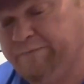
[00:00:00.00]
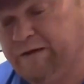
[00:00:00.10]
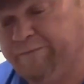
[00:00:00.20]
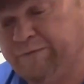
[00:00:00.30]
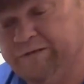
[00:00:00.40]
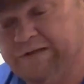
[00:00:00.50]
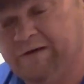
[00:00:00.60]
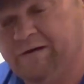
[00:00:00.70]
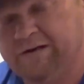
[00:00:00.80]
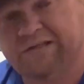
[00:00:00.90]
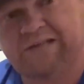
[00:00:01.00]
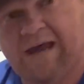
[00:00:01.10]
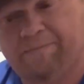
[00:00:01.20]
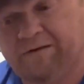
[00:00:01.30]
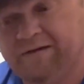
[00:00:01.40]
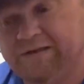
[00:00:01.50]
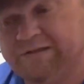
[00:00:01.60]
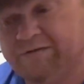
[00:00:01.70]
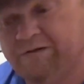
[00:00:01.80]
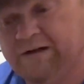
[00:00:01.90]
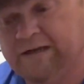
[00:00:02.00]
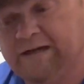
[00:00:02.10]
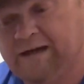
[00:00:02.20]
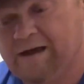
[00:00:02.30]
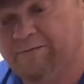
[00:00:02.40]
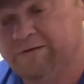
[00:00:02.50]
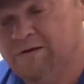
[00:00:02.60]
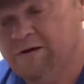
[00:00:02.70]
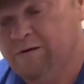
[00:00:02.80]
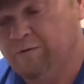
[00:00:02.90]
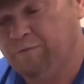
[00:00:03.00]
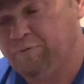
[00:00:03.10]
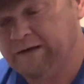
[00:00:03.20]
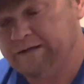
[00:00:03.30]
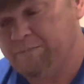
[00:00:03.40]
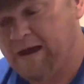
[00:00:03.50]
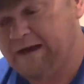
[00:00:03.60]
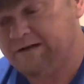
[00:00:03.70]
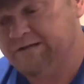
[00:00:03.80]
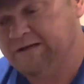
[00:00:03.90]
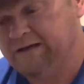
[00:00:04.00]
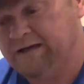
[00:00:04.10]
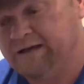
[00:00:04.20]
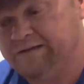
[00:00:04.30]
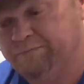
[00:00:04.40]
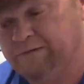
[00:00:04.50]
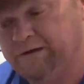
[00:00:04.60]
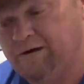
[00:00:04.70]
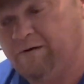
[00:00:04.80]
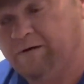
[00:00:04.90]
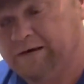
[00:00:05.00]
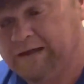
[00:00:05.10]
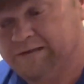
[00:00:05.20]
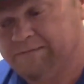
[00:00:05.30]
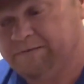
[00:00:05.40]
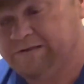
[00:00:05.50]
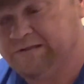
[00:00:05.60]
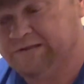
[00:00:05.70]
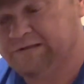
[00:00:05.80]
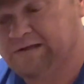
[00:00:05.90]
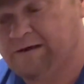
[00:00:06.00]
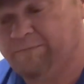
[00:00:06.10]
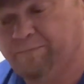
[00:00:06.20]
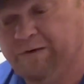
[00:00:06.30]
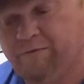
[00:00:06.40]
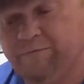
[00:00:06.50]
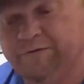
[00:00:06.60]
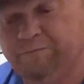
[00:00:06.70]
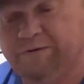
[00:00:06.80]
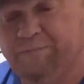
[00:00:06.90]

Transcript: it feels like you're gonna snap the disc trying to get it out or break the packaging, and it's really hard to get some of these discs out. But of course, with the